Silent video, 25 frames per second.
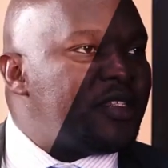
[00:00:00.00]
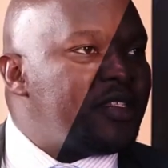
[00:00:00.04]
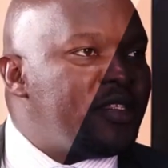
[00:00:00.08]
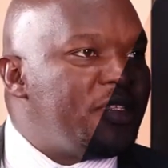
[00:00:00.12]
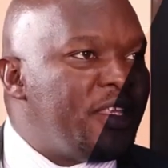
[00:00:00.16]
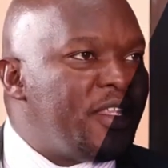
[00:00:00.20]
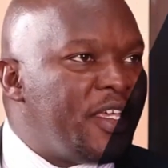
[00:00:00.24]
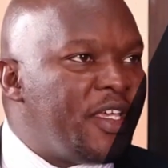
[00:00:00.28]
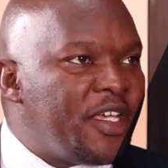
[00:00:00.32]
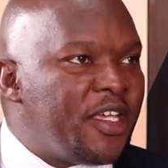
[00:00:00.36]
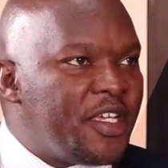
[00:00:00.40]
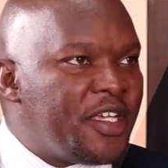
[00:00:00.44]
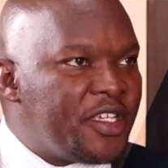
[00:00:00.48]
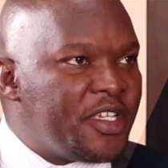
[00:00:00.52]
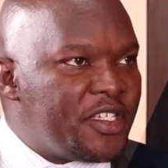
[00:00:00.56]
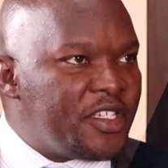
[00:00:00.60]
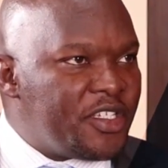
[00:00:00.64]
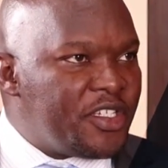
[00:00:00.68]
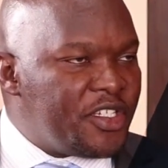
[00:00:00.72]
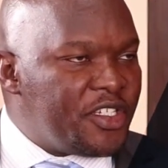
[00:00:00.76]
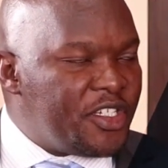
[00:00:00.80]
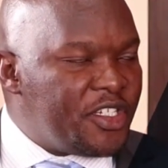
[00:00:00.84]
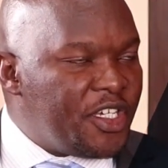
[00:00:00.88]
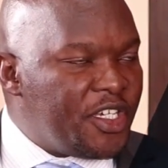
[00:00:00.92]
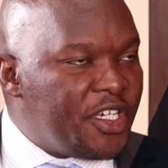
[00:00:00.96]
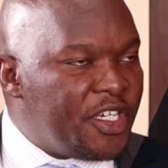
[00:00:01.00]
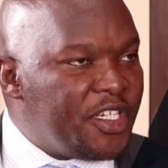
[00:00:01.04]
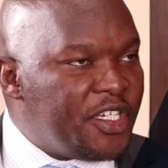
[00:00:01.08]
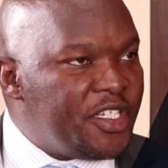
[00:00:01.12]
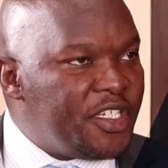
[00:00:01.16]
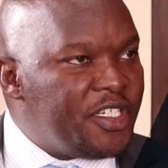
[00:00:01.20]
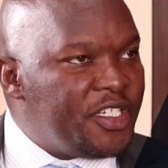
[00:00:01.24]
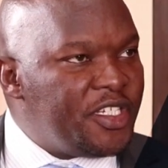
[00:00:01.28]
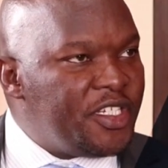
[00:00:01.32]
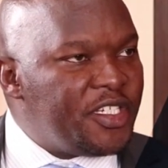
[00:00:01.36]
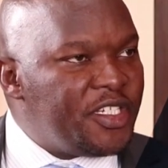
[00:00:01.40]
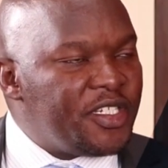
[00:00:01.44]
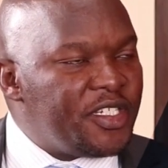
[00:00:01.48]
who is the Chief
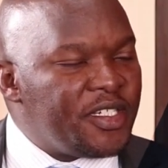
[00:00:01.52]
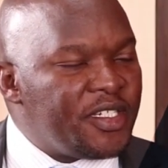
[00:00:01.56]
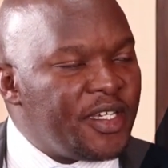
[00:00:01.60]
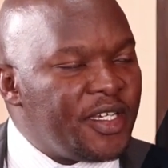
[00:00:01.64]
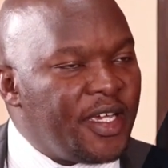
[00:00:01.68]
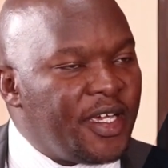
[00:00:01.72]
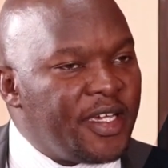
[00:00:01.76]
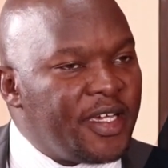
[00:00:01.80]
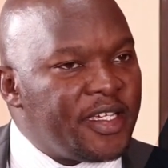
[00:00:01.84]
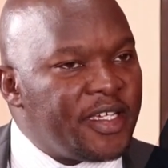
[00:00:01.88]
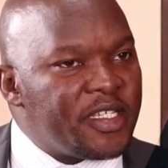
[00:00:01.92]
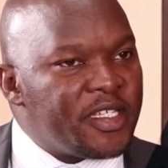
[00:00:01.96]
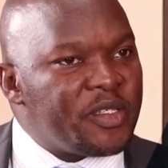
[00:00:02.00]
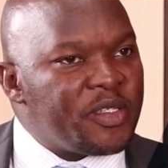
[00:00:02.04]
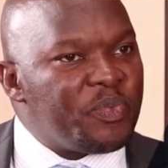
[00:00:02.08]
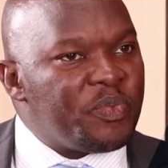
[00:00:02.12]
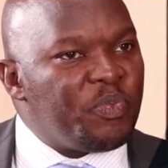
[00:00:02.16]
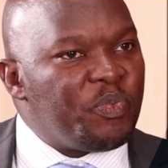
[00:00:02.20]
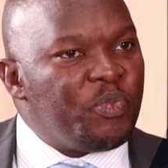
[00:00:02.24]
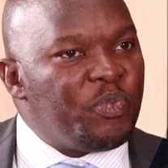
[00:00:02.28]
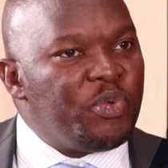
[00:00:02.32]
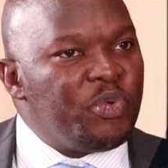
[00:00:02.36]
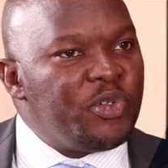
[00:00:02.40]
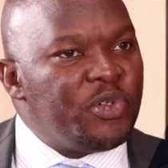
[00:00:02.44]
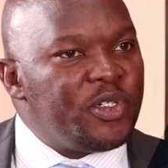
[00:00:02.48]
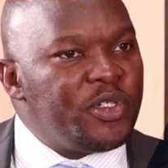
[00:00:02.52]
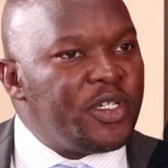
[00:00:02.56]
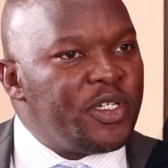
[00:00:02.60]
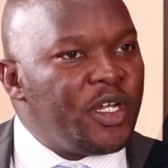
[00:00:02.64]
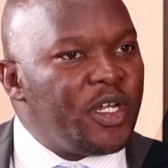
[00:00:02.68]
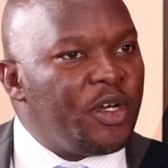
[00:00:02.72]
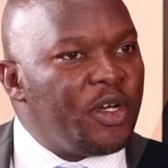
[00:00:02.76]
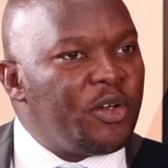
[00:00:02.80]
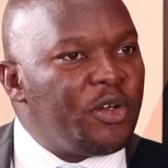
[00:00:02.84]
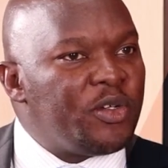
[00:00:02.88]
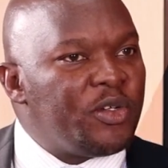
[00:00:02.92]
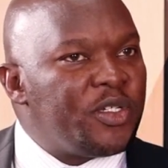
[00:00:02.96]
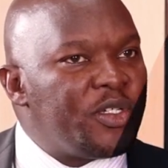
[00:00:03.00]
Officer in charge of derivatives
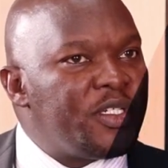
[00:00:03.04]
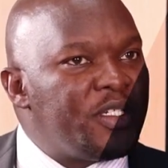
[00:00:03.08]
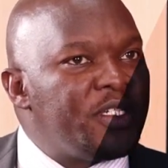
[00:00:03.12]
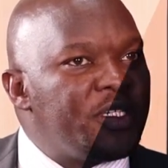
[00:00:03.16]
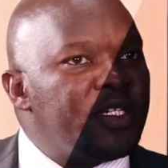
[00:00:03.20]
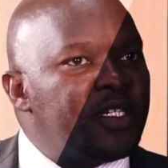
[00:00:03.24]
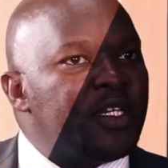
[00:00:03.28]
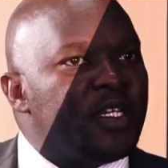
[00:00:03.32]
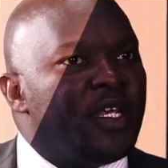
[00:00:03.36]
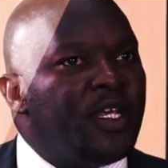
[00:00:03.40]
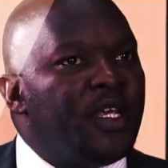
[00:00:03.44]
at the Nairobi